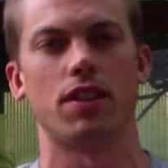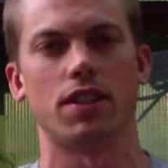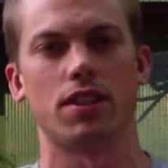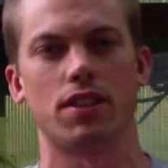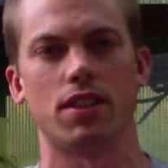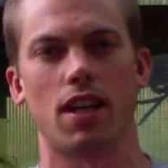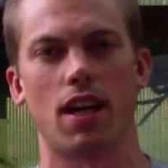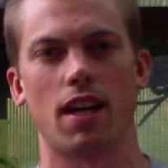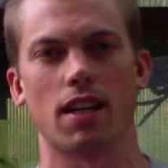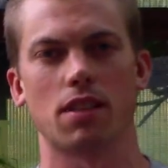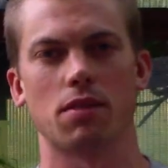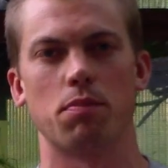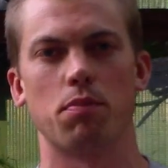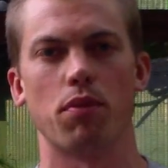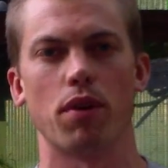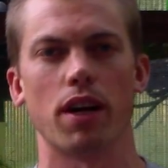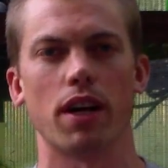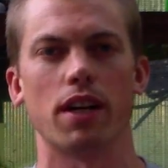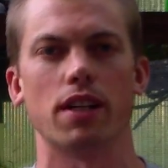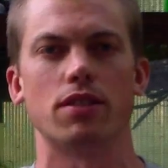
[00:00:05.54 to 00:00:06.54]
Fish Tanks
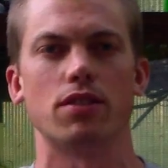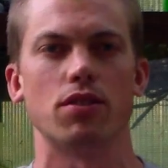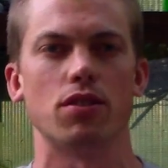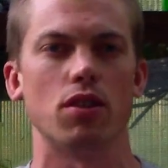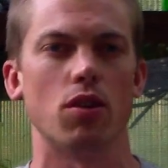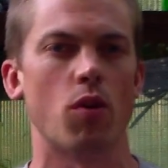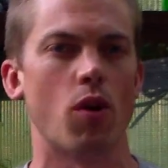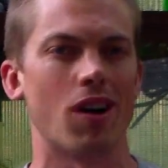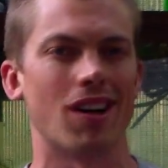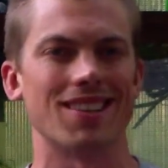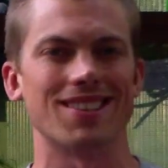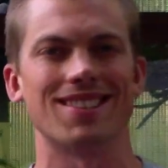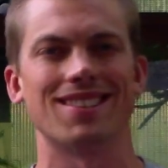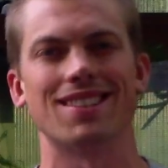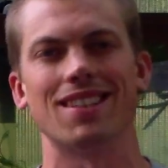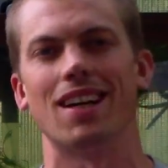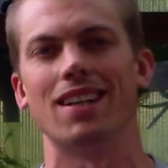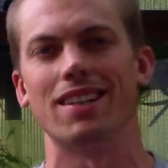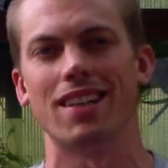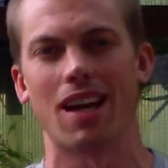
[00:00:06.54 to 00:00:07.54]
bringing it to you on a
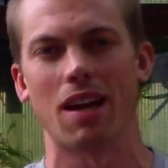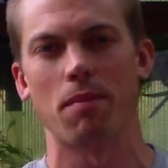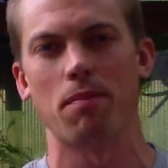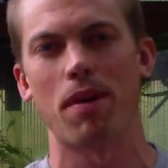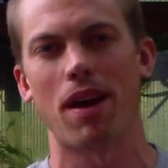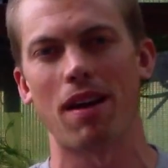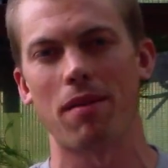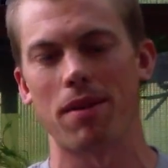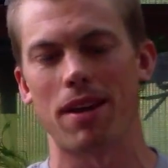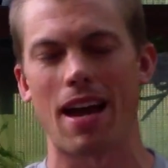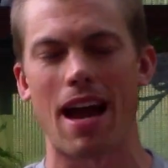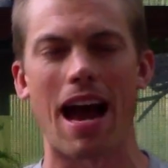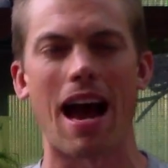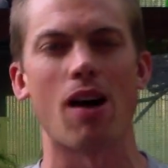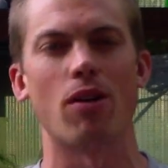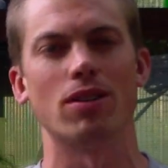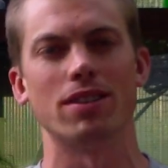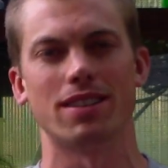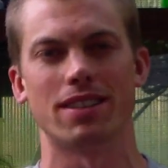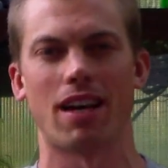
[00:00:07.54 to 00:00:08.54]
Sunday, baby.
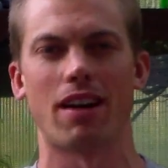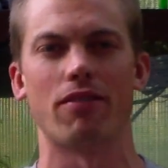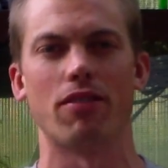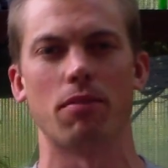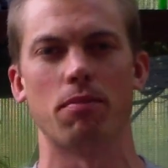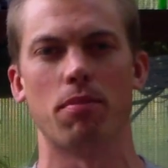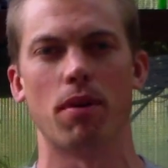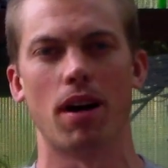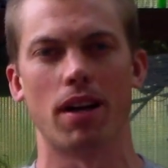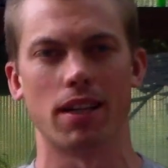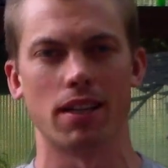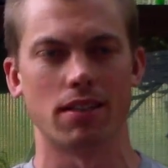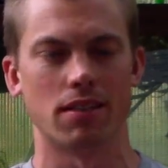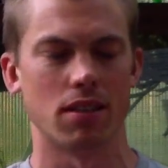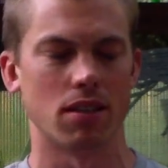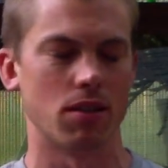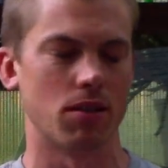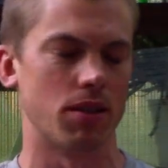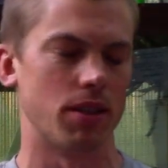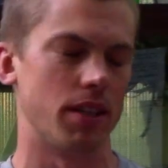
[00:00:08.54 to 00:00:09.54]
How is everybody
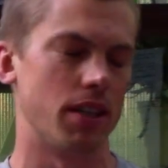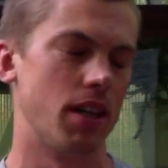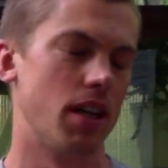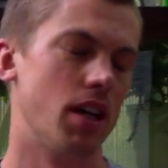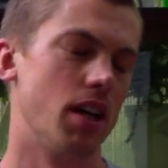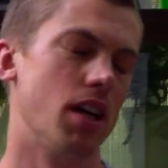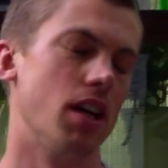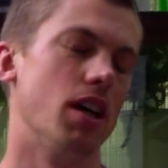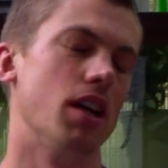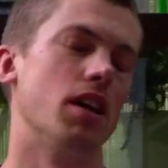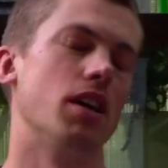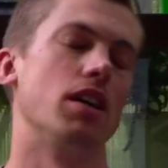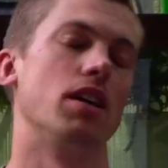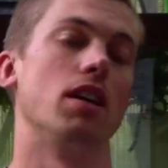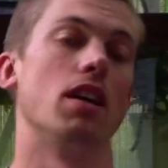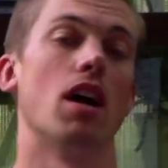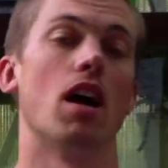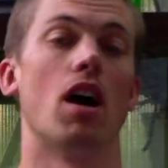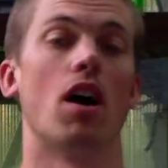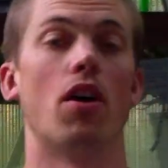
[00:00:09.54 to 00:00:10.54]
doing?
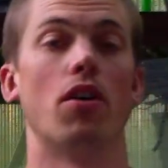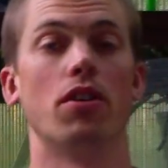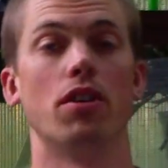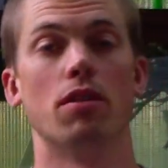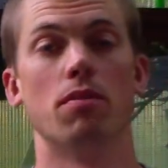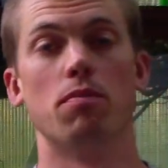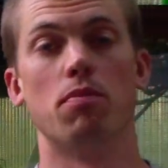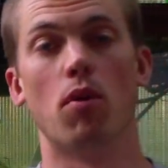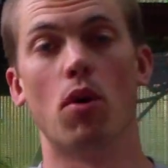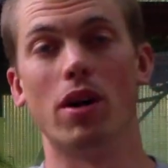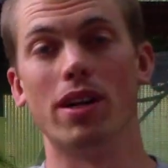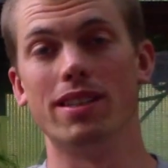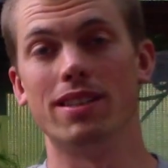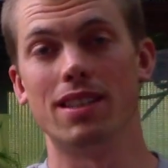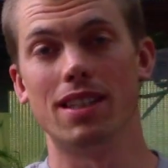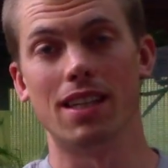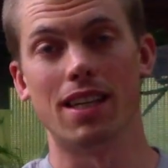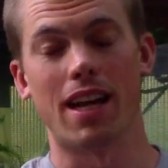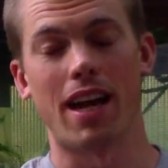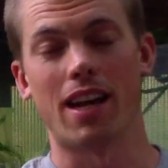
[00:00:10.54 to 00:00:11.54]
Yo, your boy
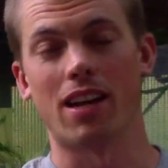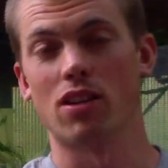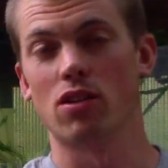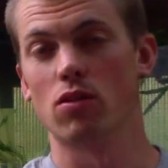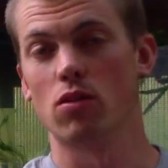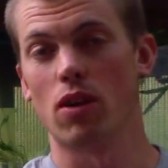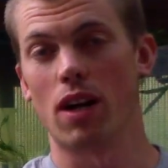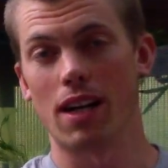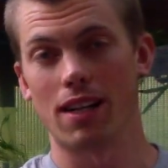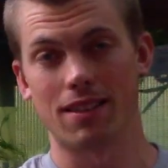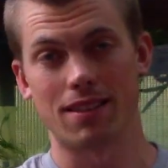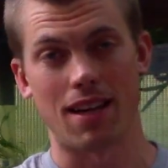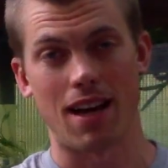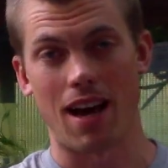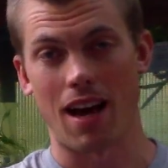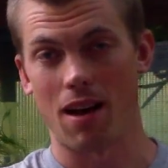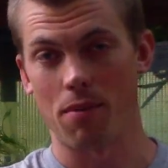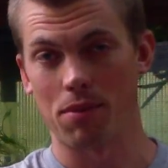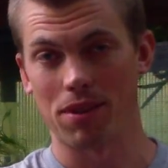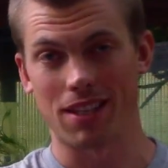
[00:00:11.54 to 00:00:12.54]
D had a great
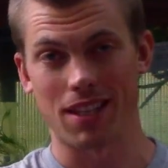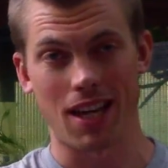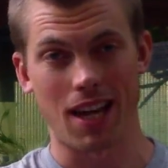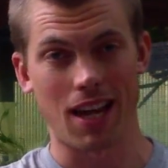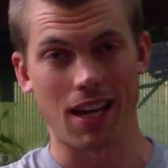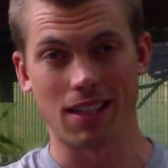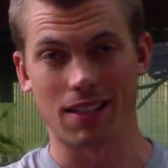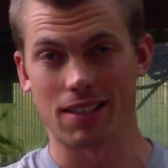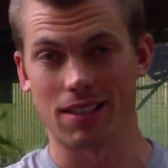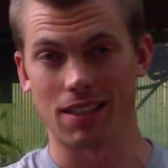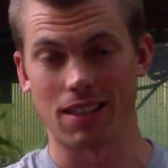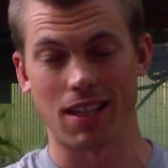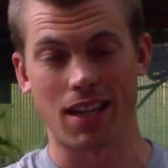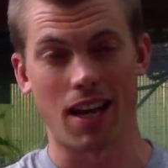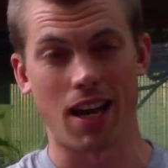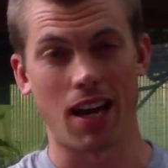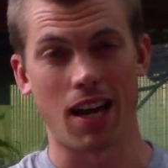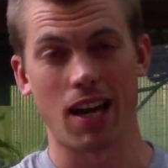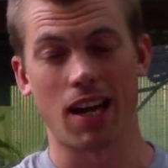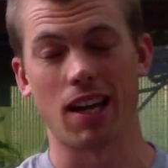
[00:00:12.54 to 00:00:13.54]
time at the
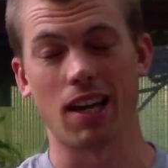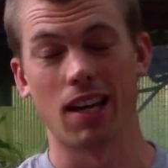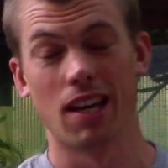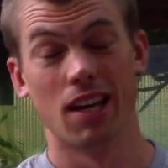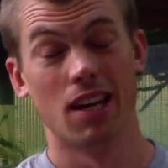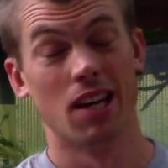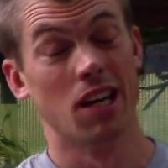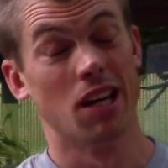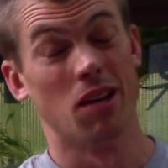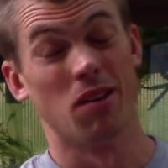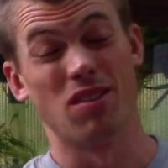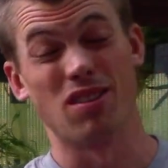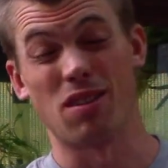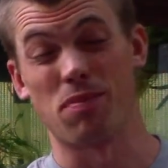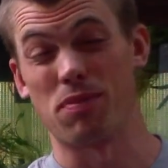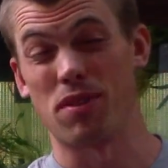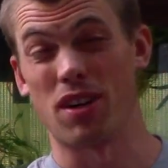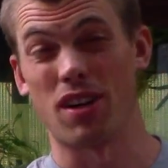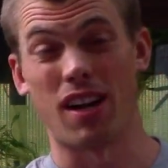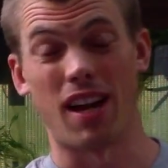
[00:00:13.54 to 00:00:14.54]
ACA. was
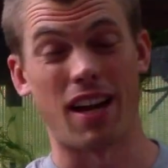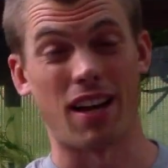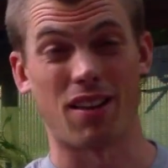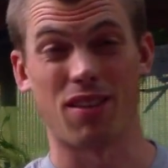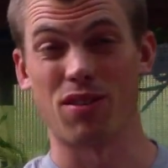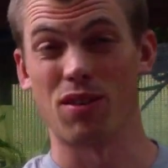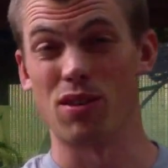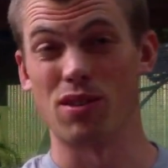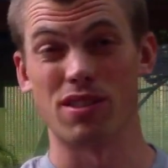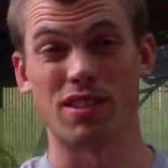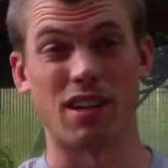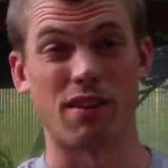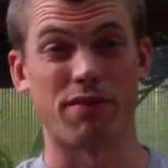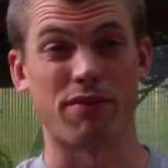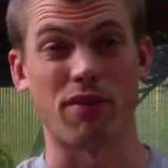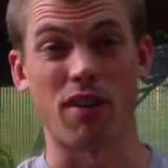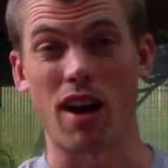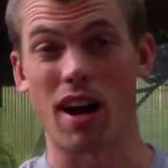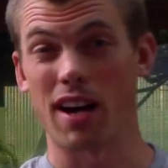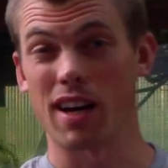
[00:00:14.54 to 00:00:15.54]
up there like Thursday,
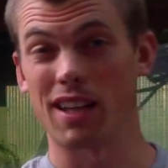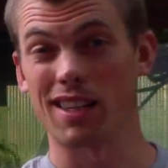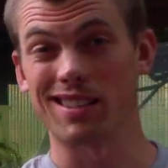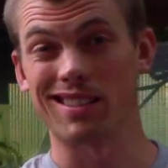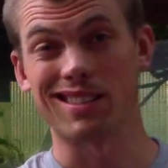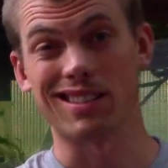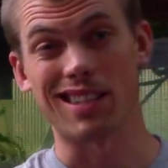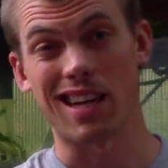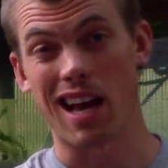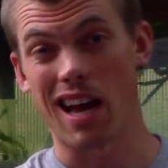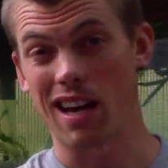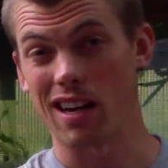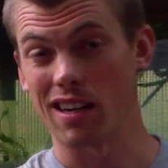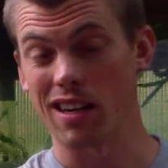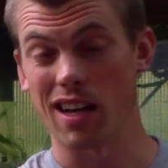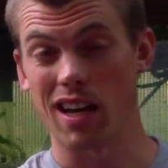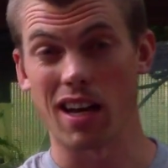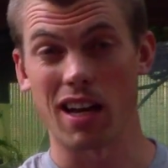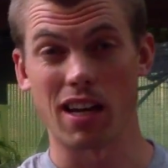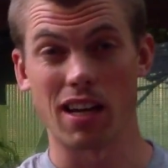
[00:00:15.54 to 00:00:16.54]
Friday,
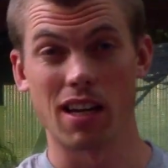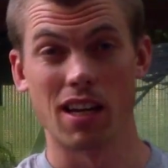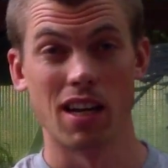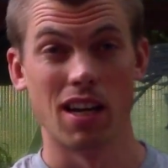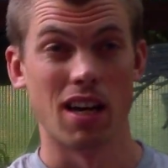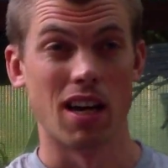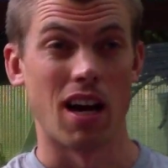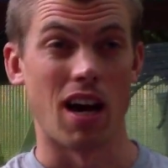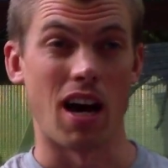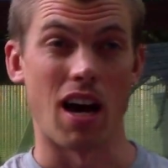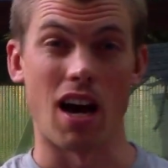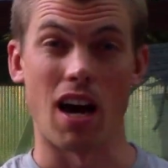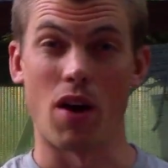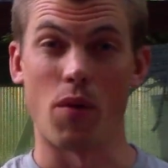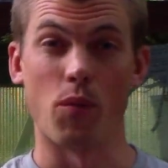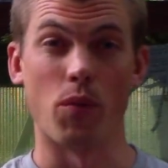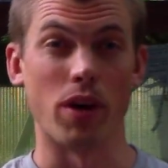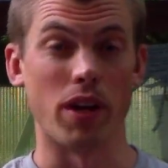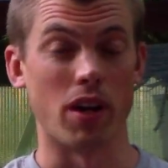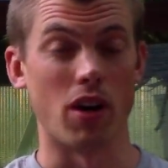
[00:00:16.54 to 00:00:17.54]
Saturday.
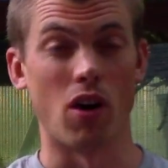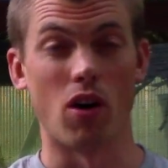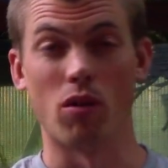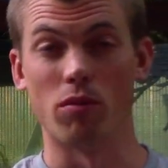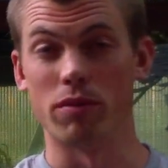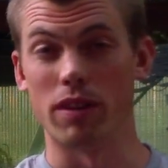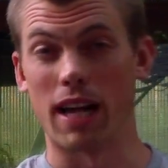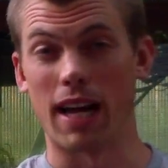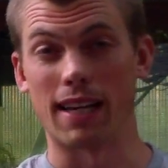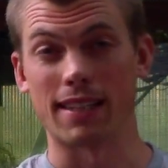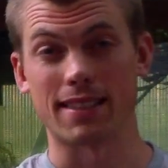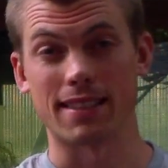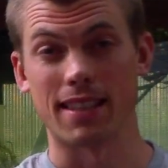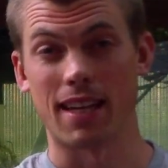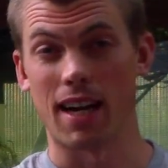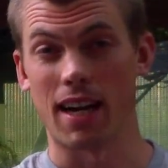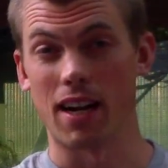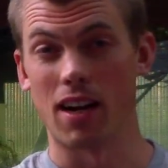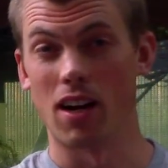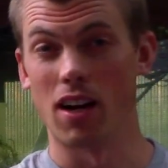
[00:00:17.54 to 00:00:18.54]
Uh, went home last
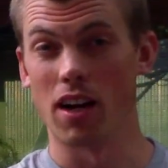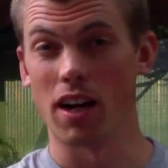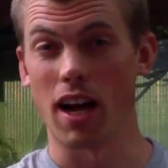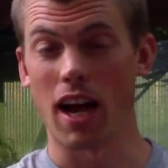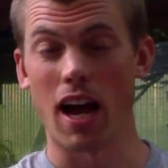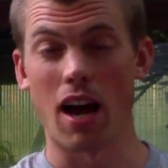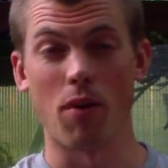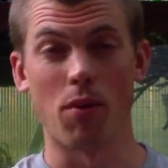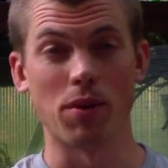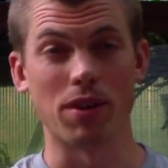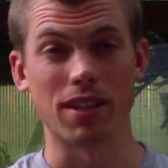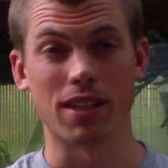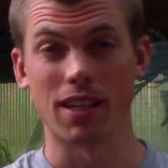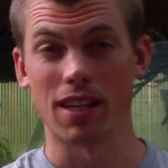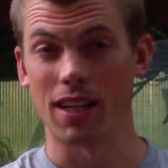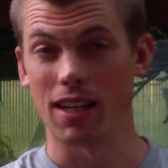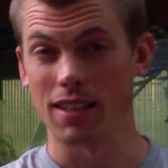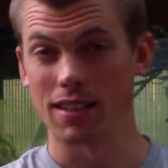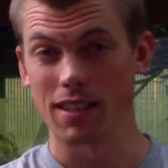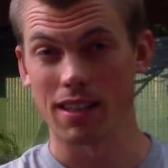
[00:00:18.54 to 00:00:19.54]
night. Hung out with the
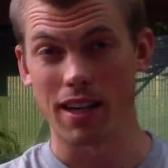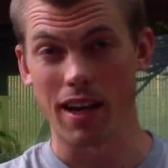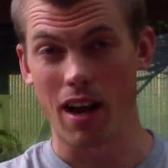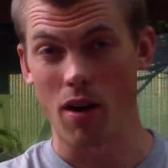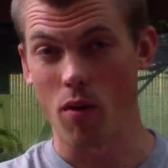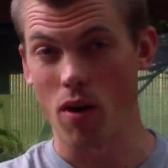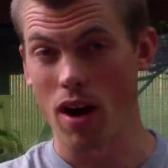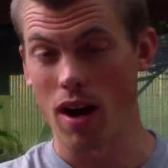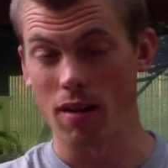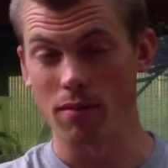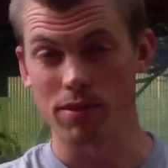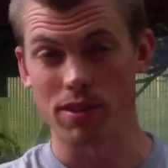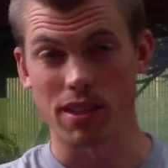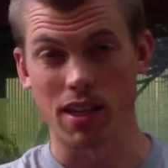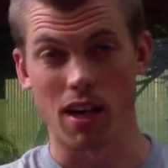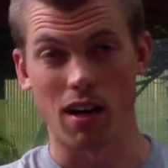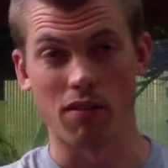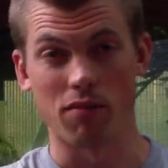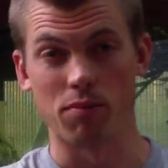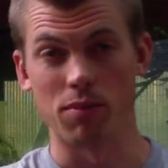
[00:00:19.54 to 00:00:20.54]
king of DIY
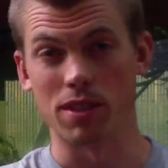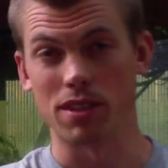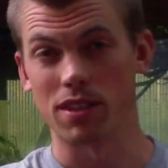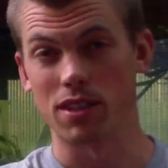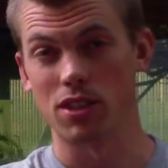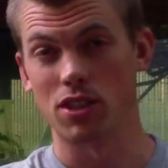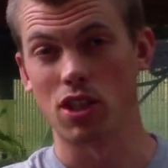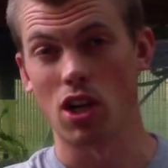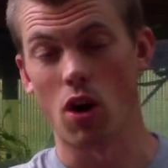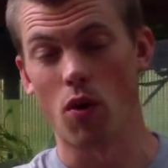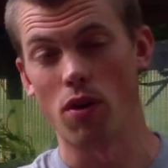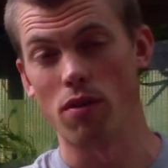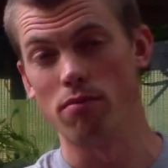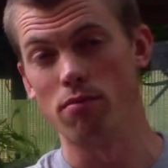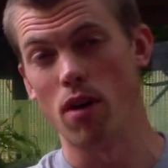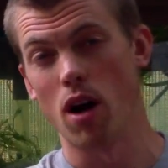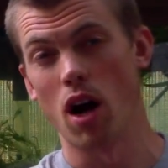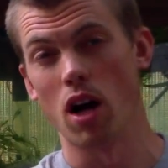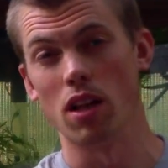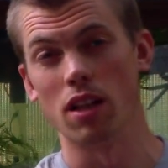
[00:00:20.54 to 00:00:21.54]
himself, Mr. Joey
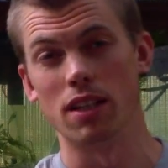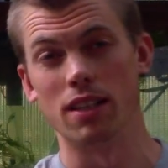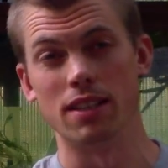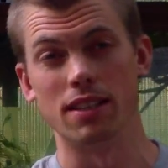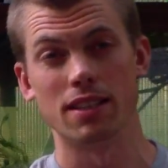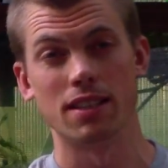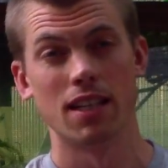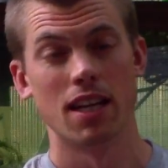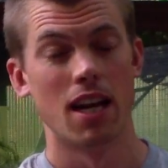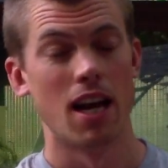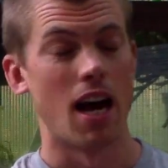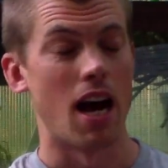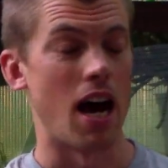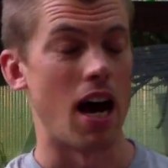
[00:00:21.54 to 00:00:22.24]
Mullins.